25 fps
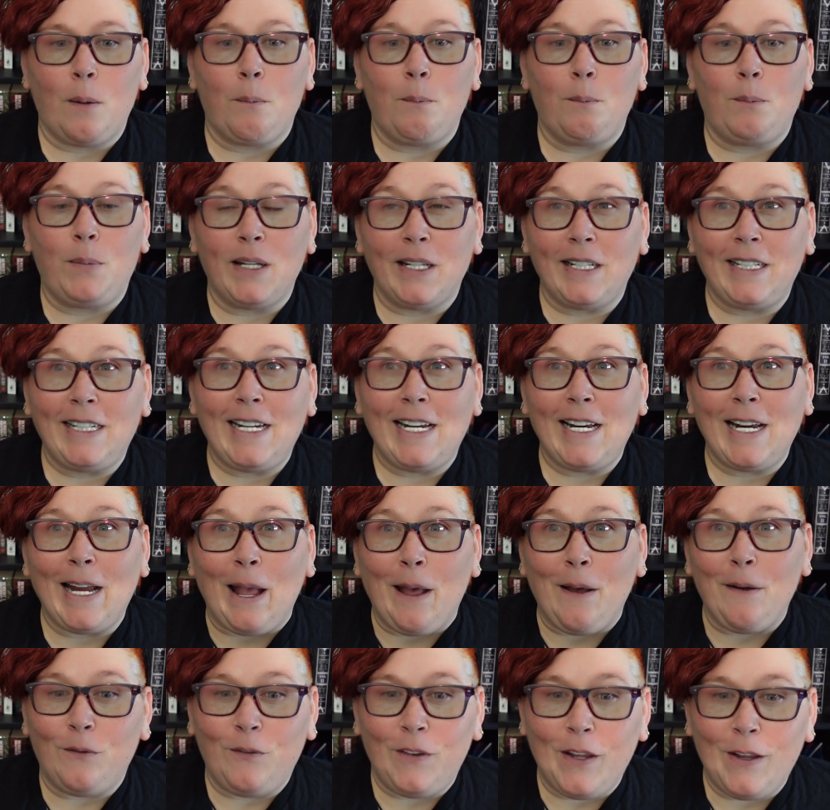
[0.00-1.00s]
building
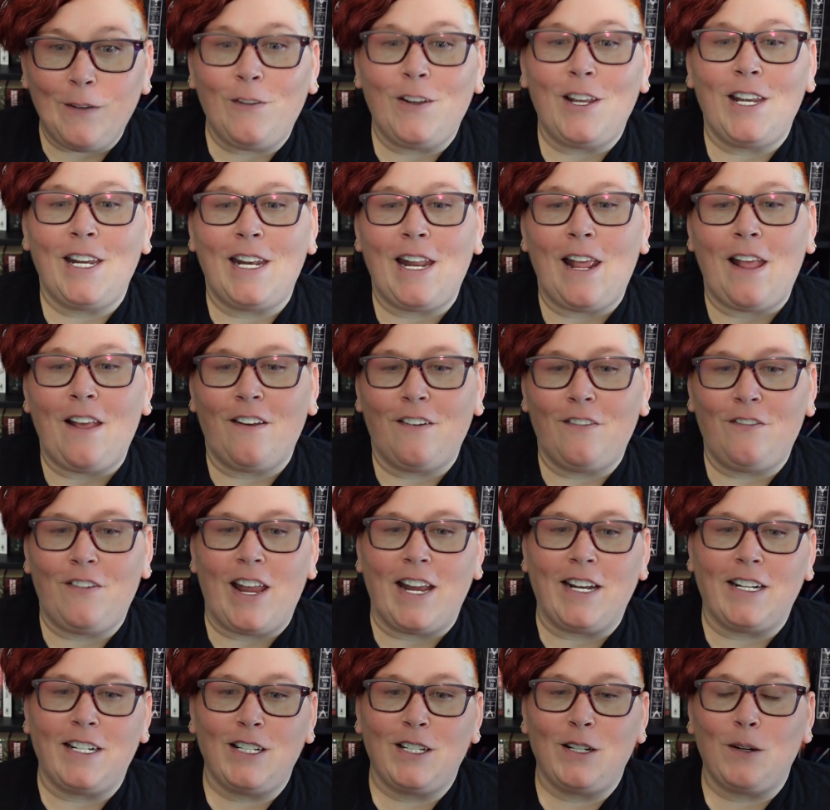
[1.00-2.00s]
vivid
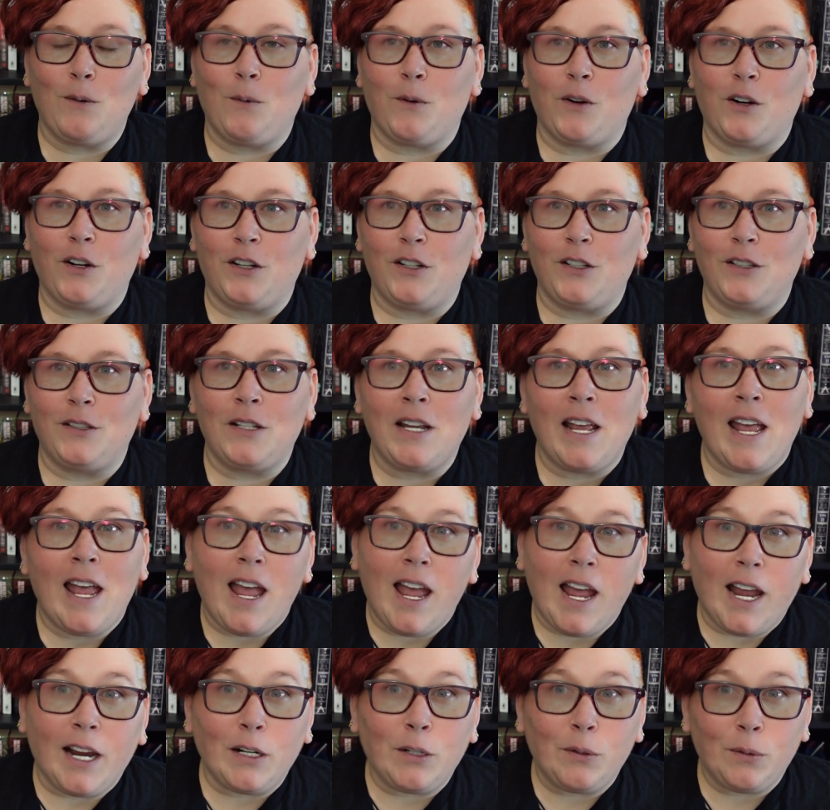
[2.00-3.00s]
fantasy worlds
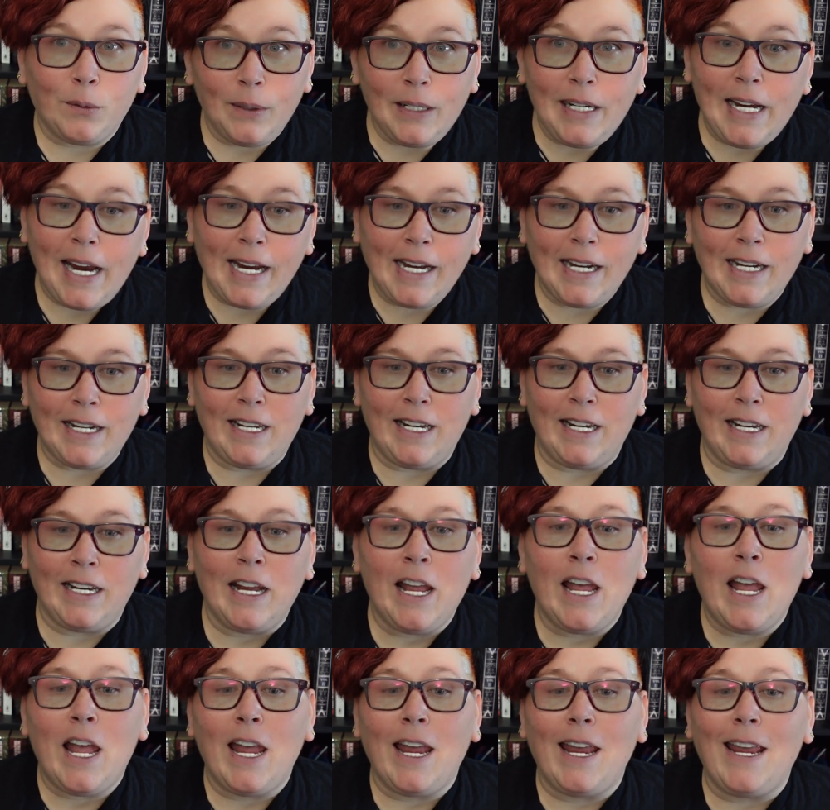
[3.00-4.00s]
and creating
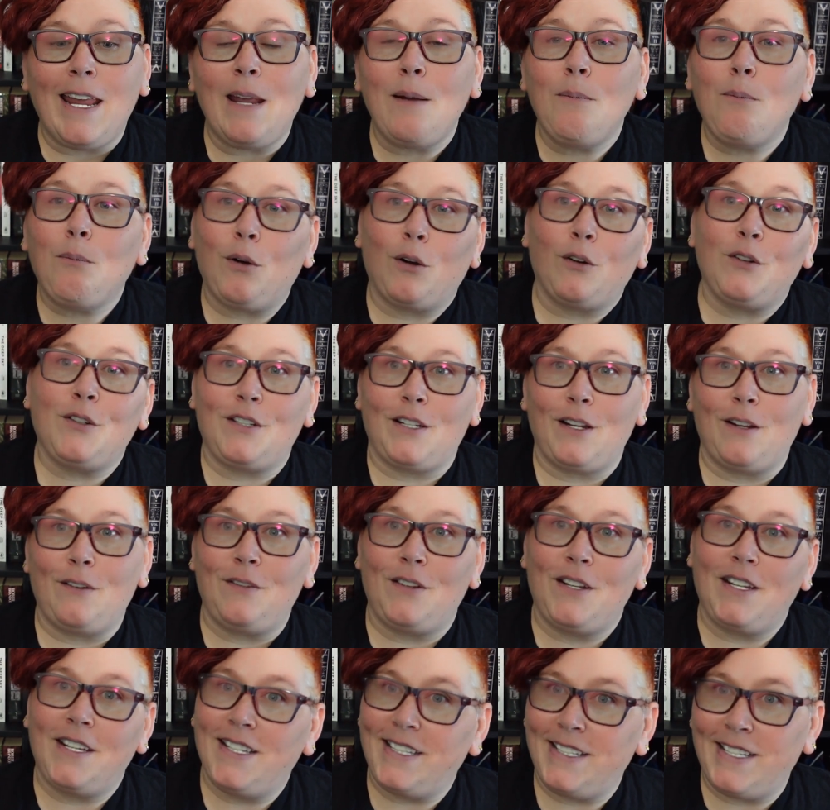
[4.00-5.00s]
immersive
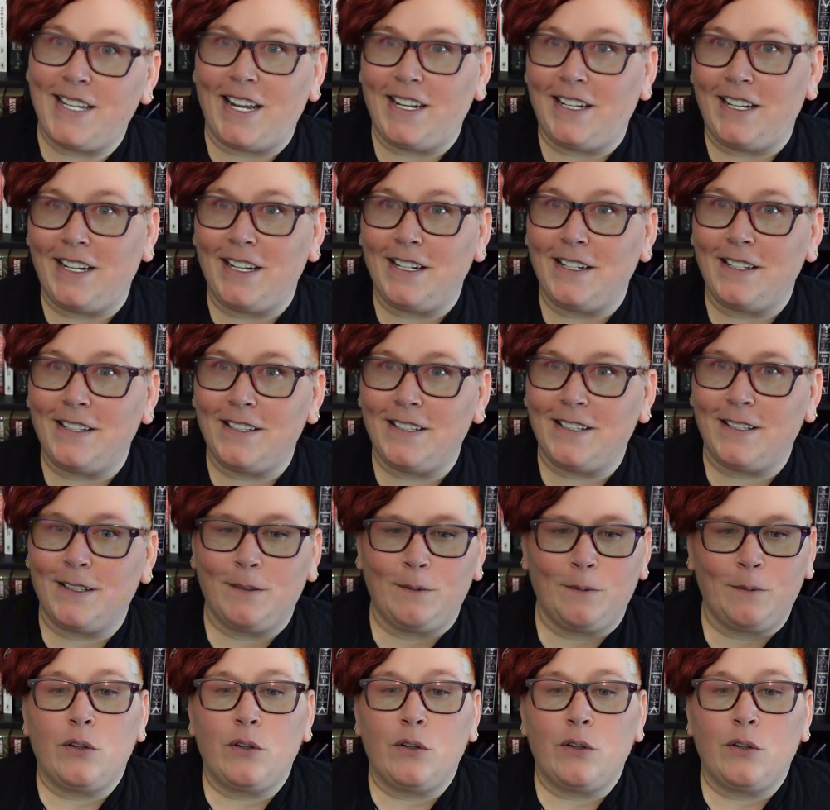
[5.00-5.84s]
settings.